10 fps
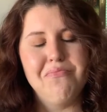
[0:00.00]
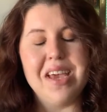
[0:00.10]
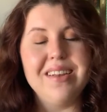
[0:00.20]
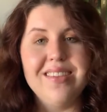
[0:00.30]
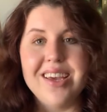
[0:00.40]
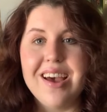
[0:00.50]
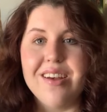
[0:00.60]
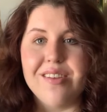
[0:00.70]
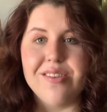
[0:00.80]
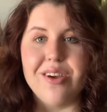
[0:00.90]
anything
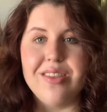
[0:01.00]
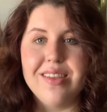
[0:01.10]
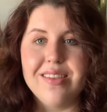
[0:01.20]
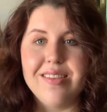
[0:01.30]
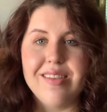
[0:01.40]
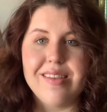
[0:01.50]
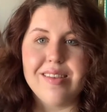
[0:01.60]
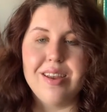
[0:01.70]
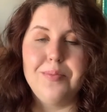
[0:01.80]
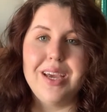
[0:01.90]
else. So I think that this is
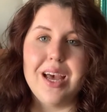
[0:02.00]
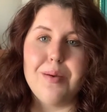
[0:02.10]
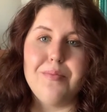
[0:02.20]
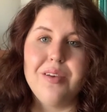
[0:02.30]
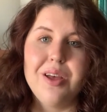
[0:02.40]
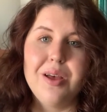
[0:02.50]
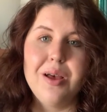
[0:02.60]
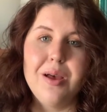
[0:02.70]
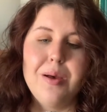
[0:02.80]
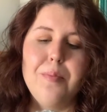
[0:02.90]
gonna become
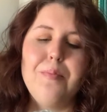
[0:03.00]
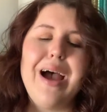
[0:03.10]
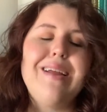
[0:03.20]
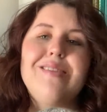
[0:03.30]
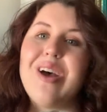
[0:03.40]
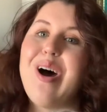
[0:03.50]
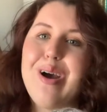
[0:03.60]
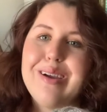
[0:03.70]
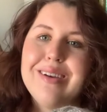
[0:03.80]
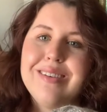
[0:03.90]
my
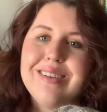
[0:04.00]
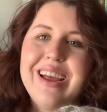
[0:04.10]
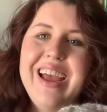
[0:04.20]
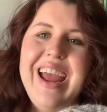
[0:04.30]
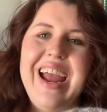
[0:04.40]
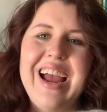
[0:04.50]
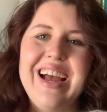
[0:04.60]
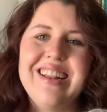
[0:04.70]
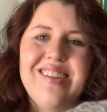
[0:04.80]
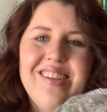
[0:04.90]
sock.
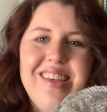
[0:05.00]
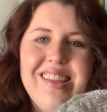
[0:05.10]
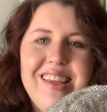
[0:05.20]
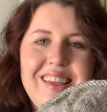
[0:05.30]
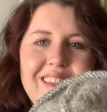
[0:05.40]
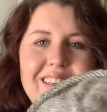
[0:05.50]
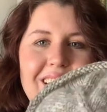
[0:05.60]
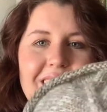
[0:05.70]
And so this is